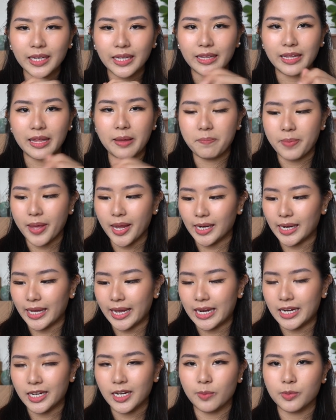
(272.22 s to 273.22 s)
in their bag like
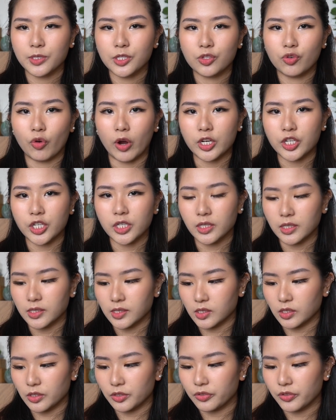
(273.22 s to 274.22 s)
ended up scratching the
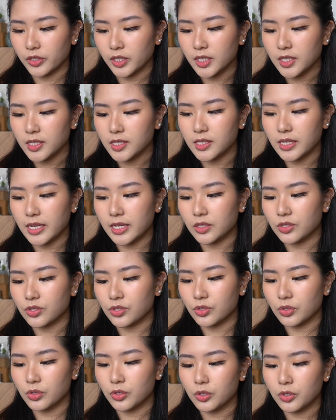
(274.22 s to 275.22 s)
surface, and
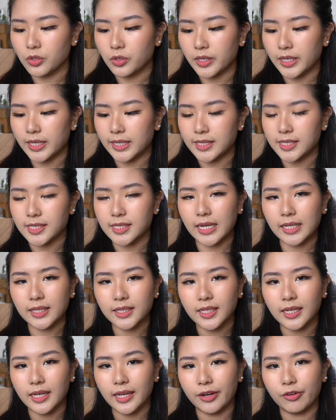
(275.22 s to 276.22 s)
so it
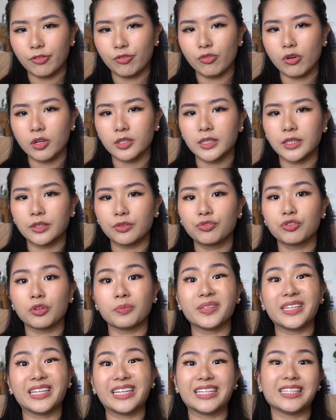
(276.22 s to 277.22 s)
started like rotting from
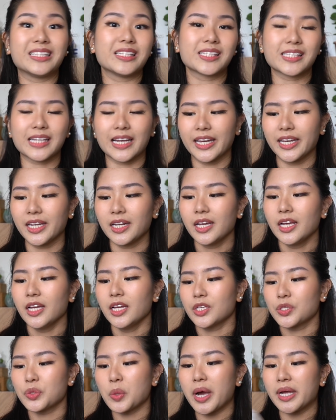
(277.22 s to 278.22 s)
the inside.
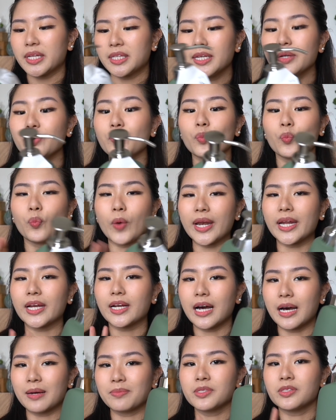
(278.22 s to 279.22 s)
So I think when it
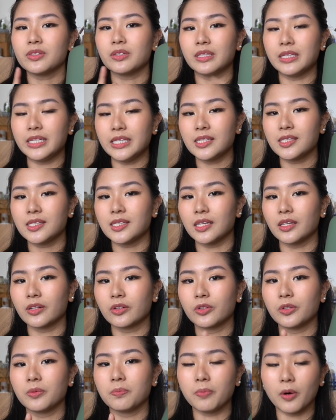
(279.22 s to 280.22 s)
comes to these
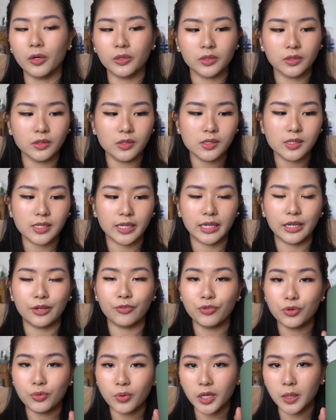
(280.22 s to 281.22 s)
silicone bottles, like
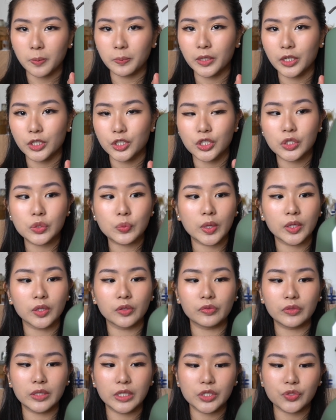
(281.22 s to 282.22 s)
if you want to purchase one
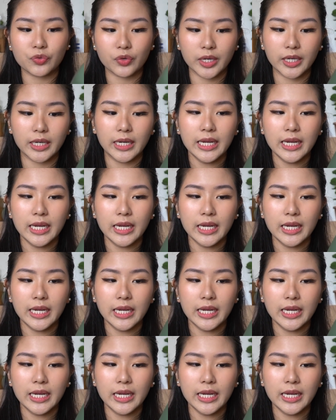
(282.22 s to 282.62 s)
of these, right,